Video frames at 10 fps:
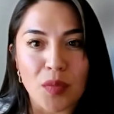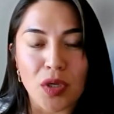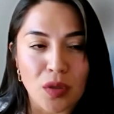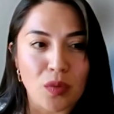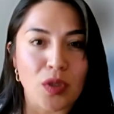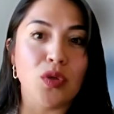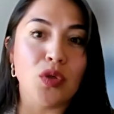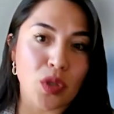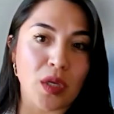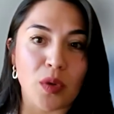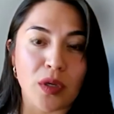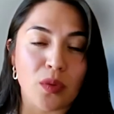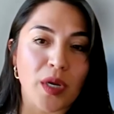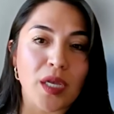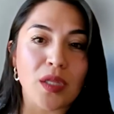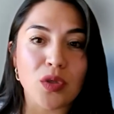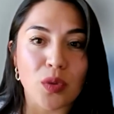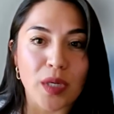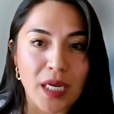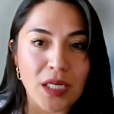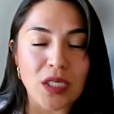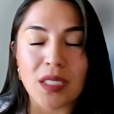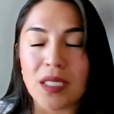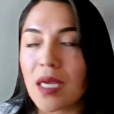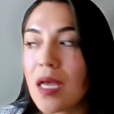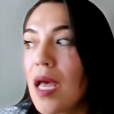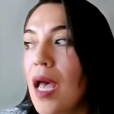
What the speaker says: We're the regulatory agency,